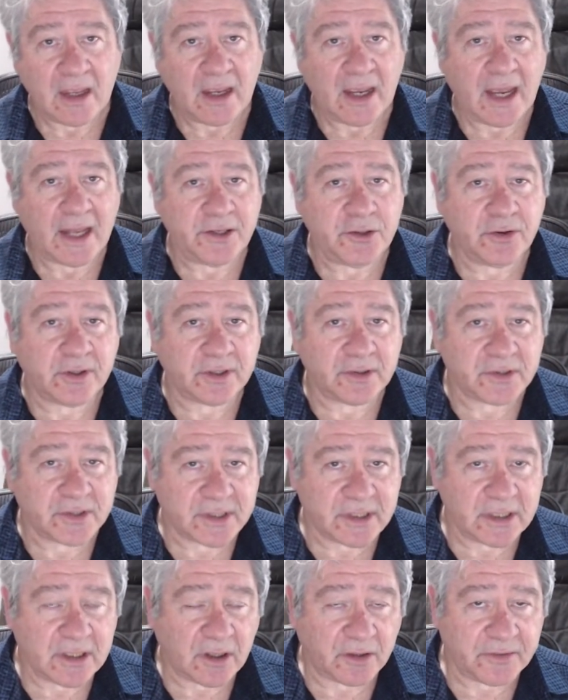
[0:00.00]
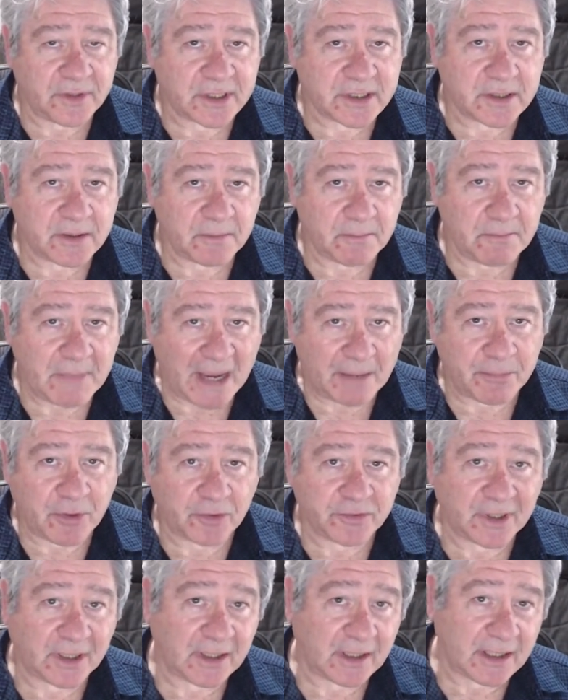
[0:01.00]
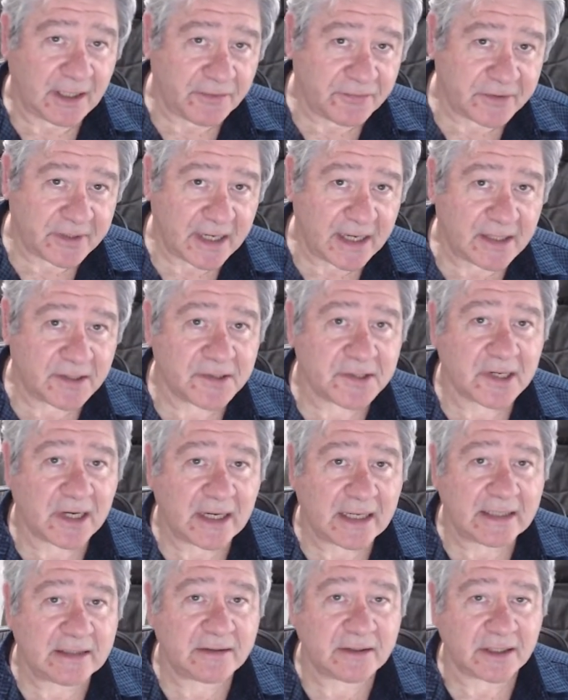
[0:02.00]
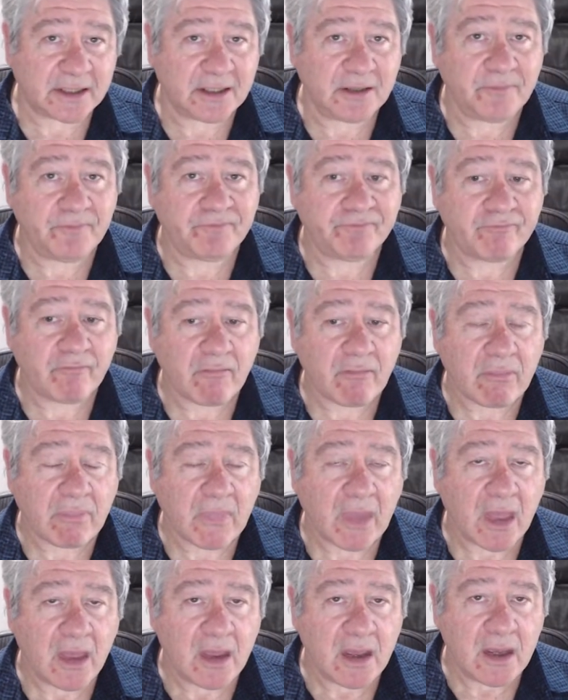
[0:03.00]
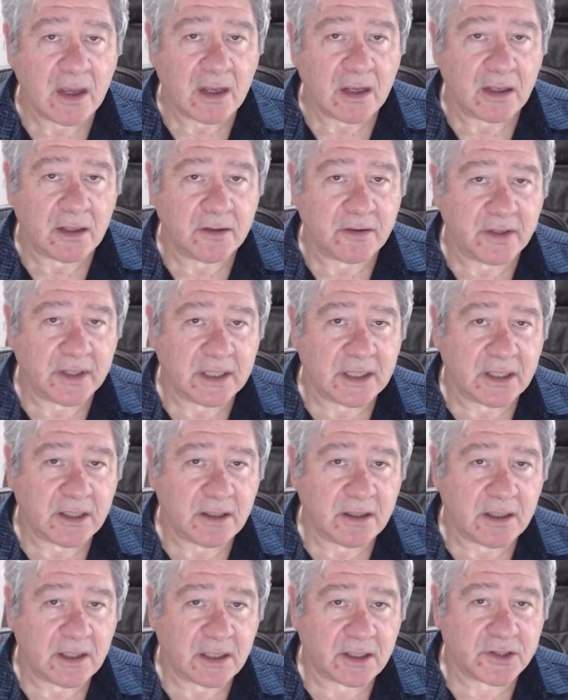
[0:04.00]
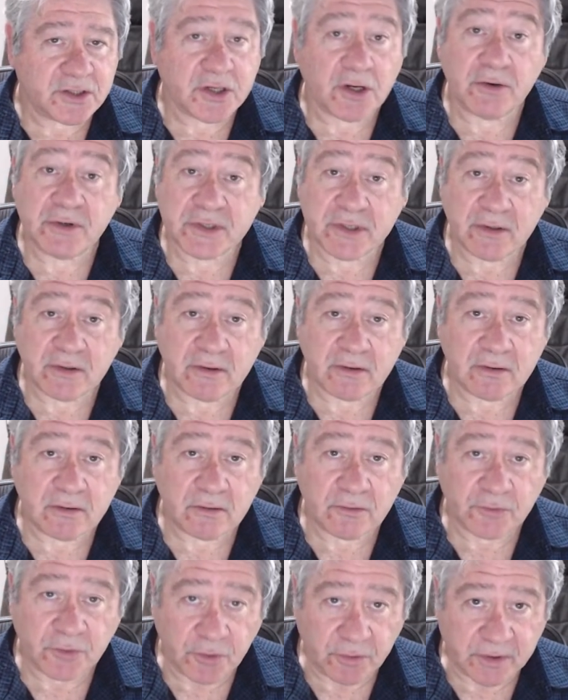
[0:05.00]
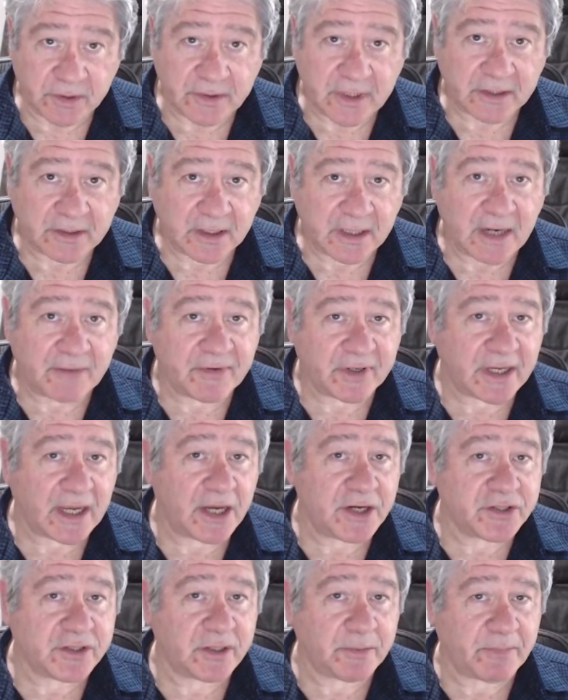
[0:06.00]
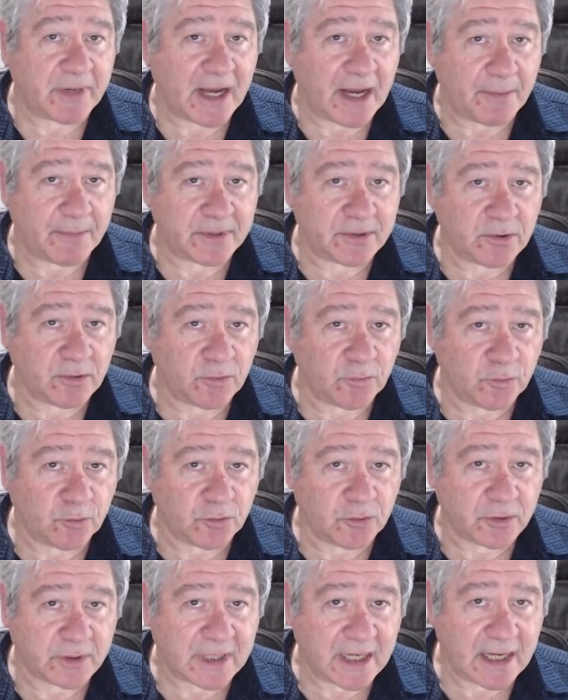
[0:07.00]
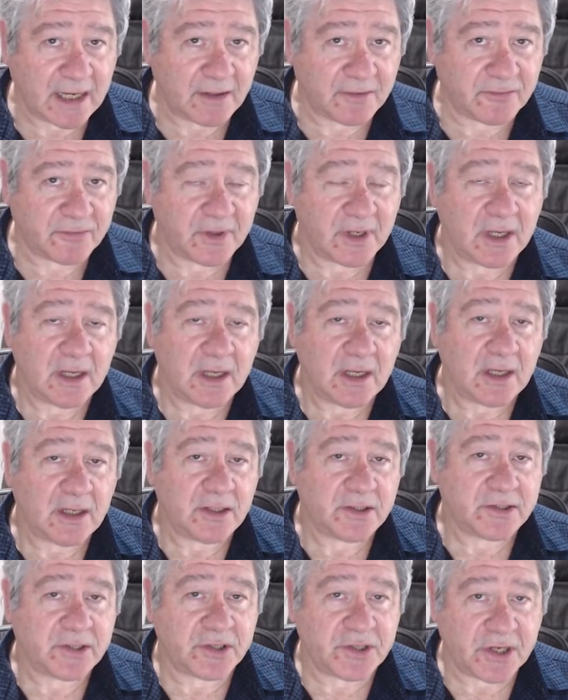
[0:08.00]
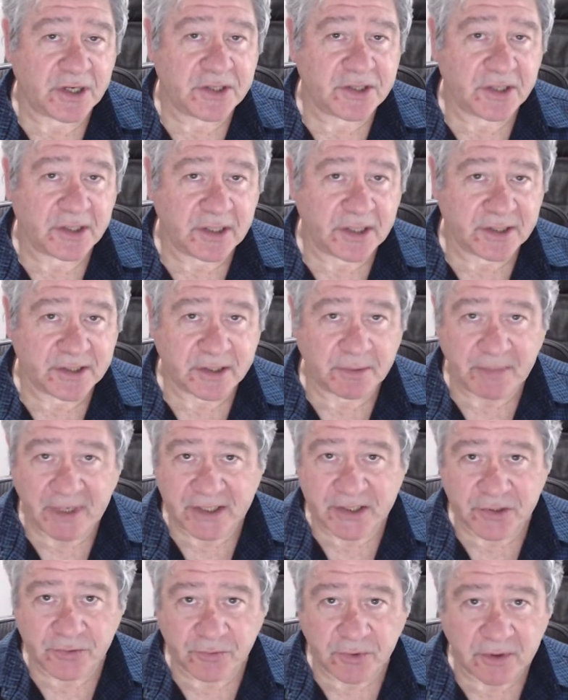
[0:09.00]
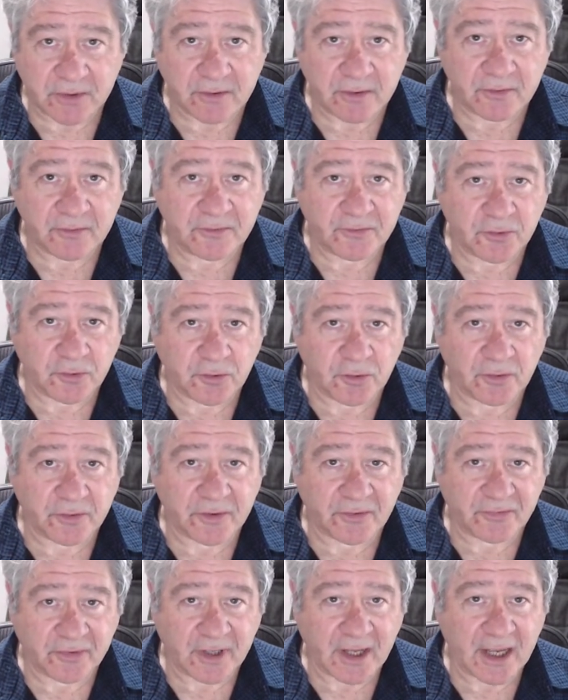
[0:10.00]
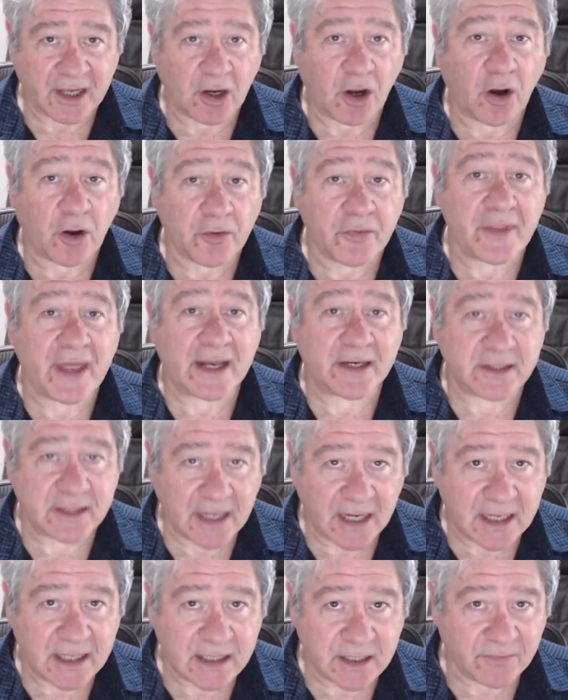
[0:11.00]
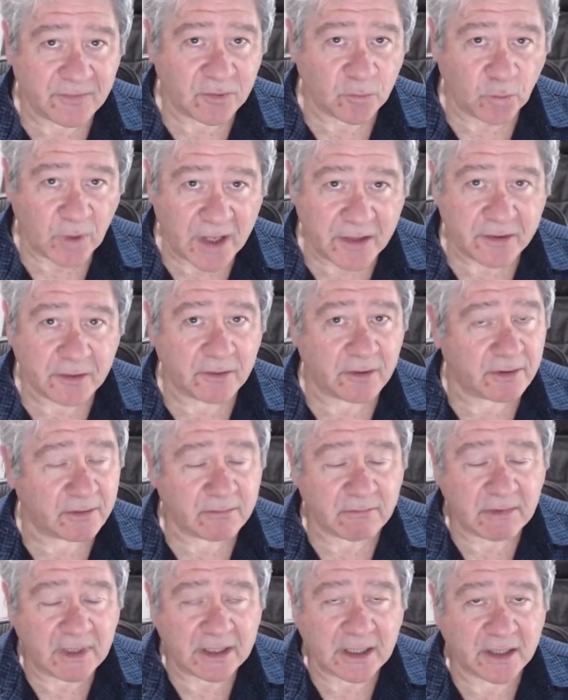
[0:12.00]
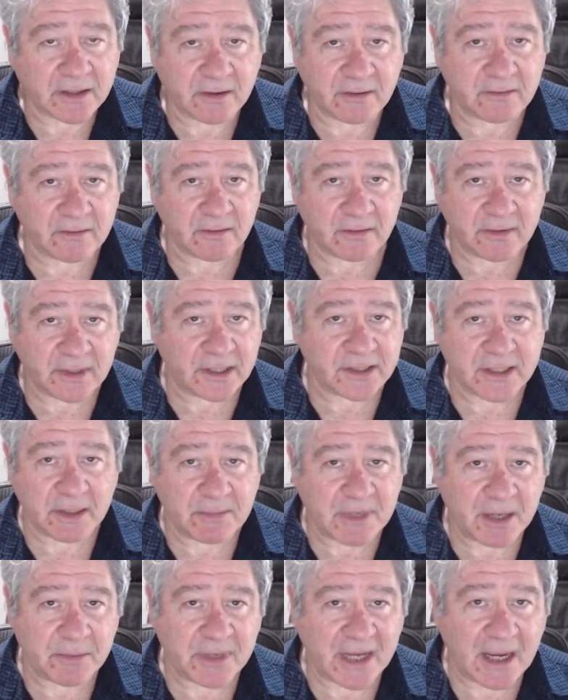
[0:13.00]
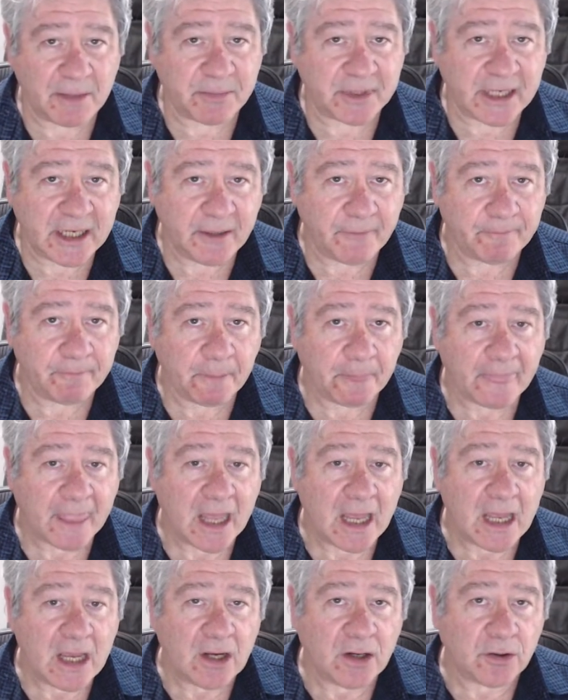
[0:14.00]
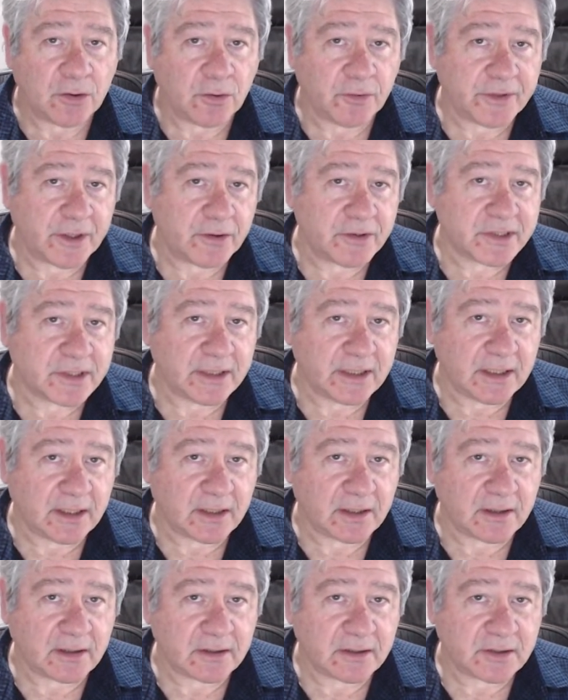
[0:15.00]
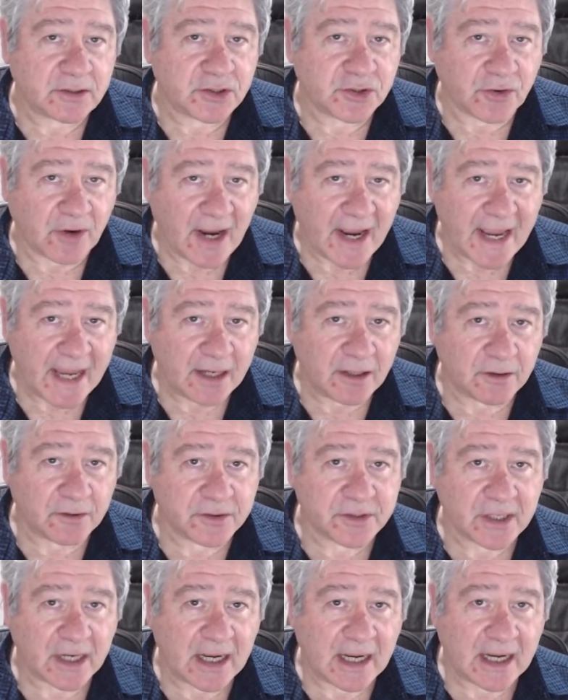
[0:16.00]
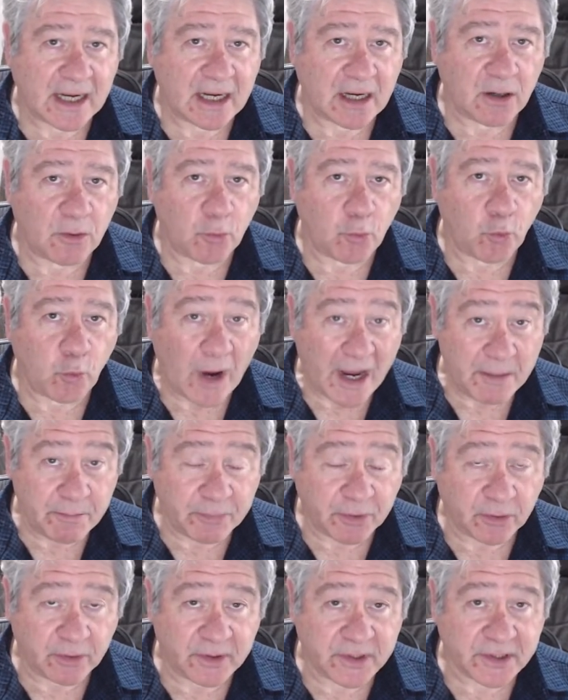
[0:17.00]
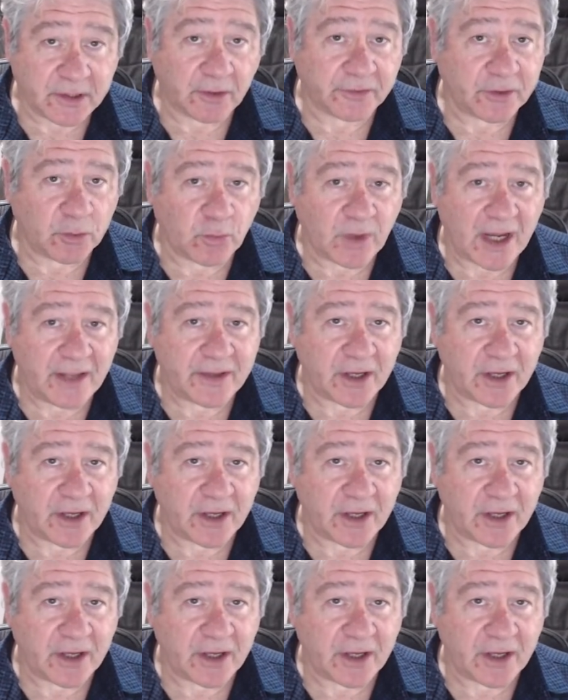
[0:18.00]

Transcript: And you can see on this map on the left-hand side there, the chosen route that the navigation department would have suggested is the best route for the flying on that day, given weather and other things that may be happening. All those little triangles are waypoints along the way.